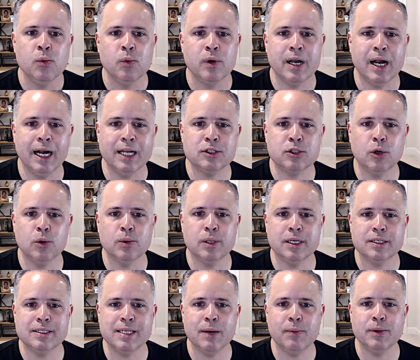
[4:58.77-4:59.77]
God told
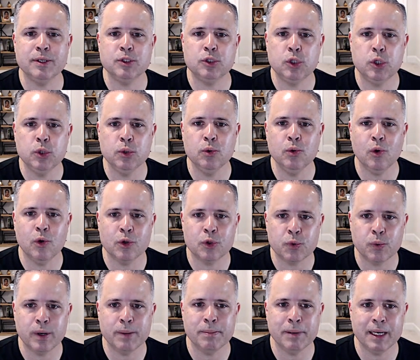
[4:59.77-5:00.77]
us that when two or
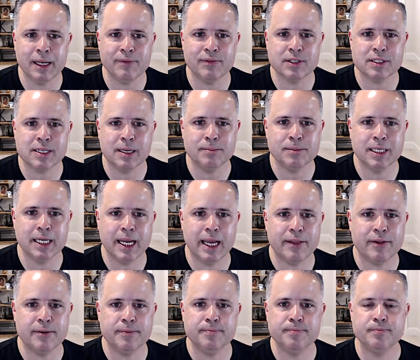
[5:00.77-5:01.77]
three believers come
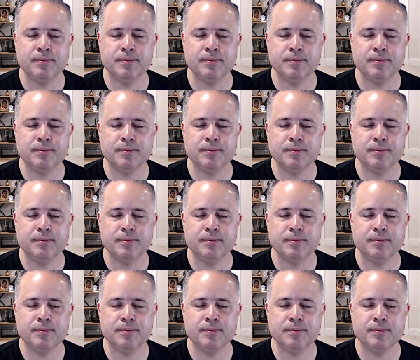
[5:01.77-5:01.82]
together,